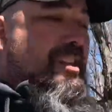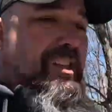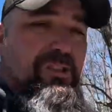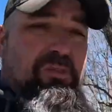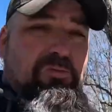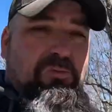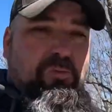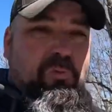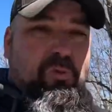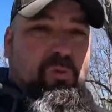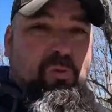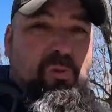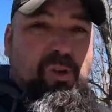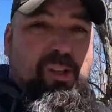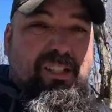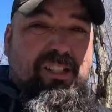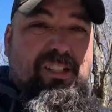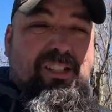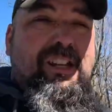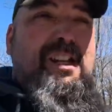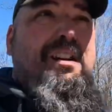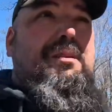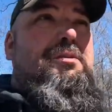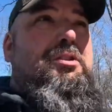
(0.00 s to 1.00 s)
know,
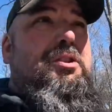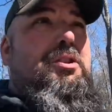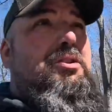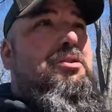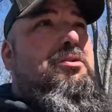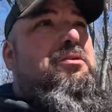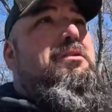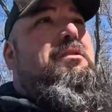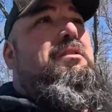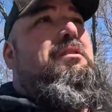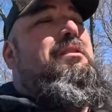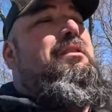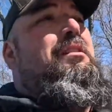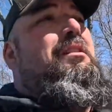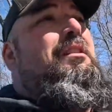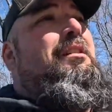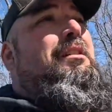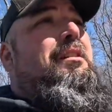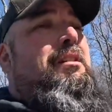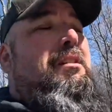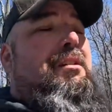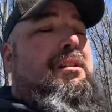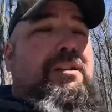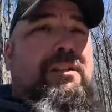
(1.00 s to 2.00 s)
Wednesday afternoon.
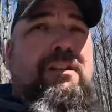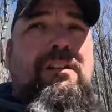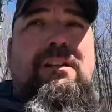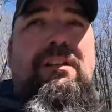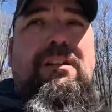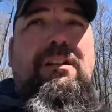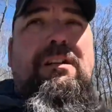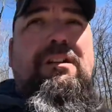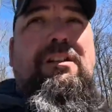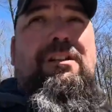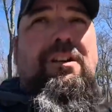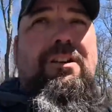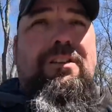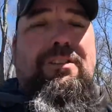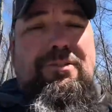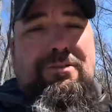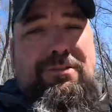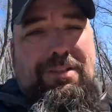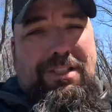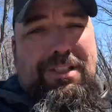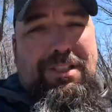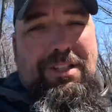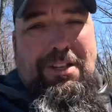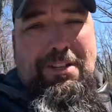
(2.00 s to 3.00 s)
And all
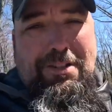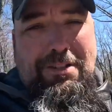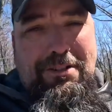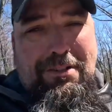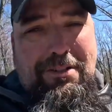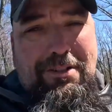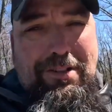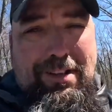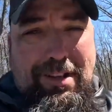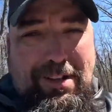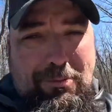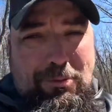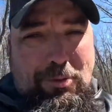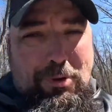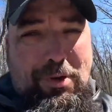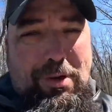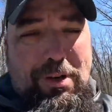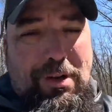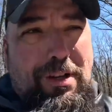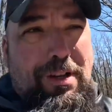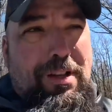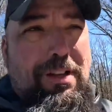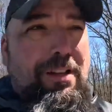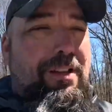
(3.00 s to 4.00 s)
those suckers are at
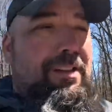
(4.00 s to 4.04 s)
work.